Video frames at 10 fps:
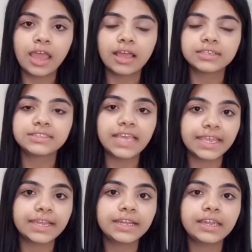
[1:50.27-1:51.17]

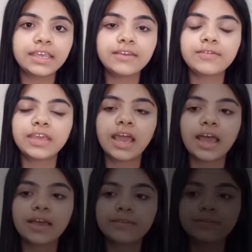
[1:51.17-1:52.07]
Secondly, we
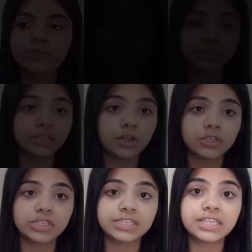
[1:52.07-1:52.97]
have
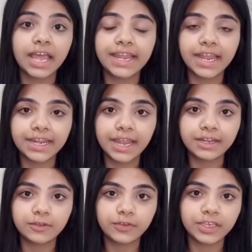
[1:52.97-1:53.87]
histology slide
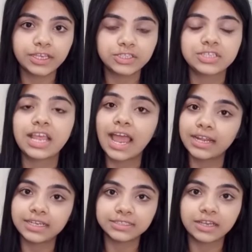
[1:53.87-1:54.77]
identification
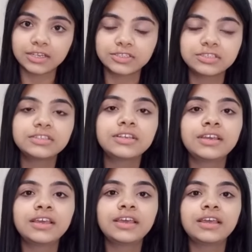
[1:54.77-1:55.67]
and discussion.
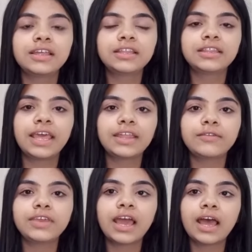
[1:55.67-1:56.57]
Then
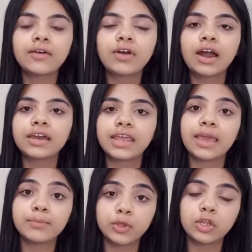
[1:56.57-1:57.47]
we have our
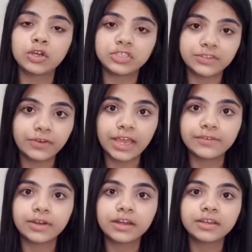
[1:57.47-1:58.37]
embryology
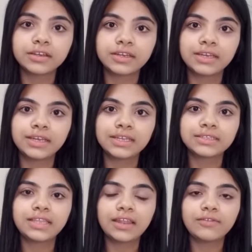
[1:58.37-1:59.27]
Viva.
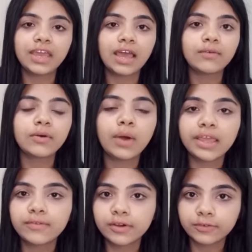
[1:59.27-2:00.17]
Then we have a
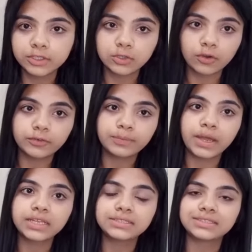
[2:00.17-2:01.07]
Viva for soft
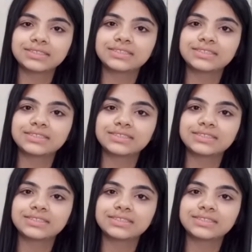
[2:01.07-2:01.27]
parts.